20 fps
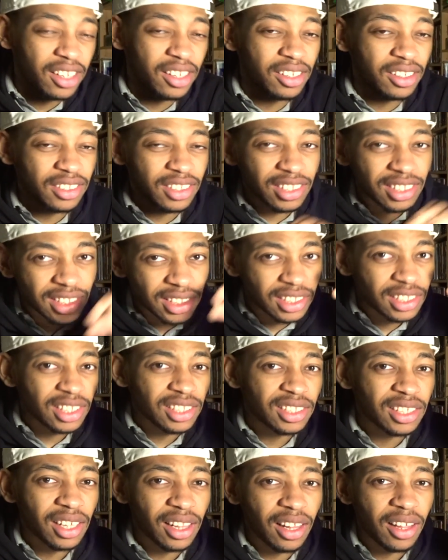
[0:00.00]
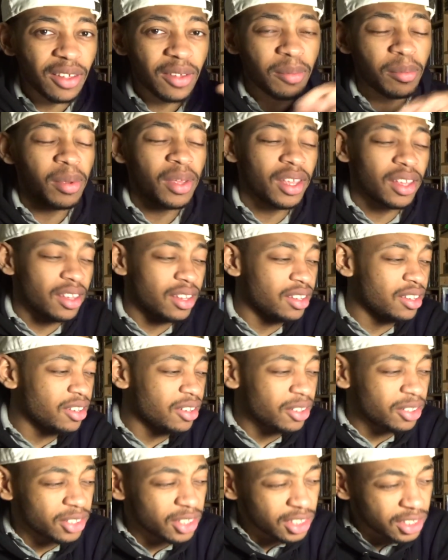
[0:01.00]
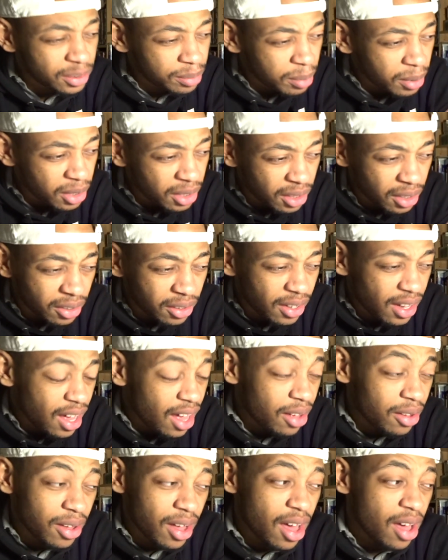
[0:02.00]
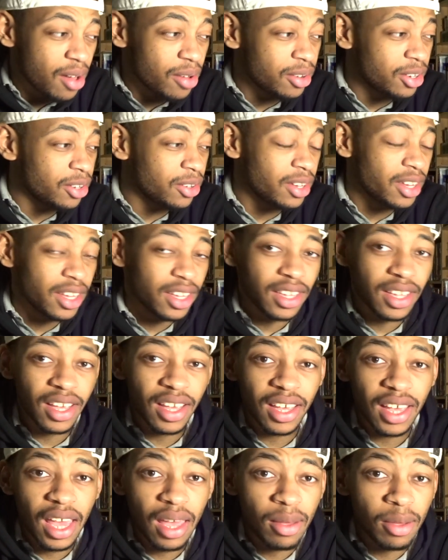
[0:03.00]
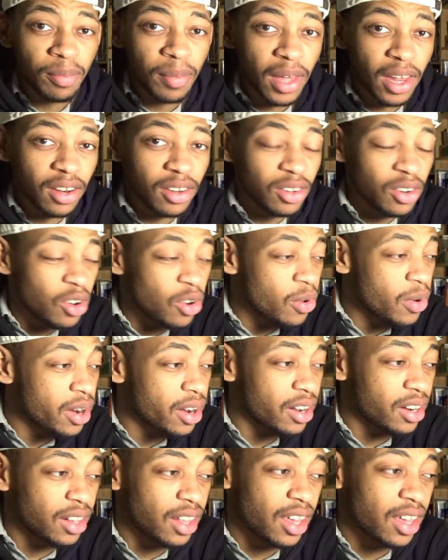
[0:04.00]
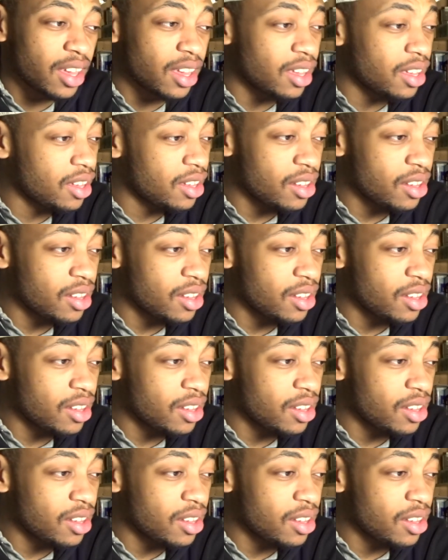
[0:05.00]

you know, just a little bit, you know, just been a little, I don't know, it came up out of nowhere, like,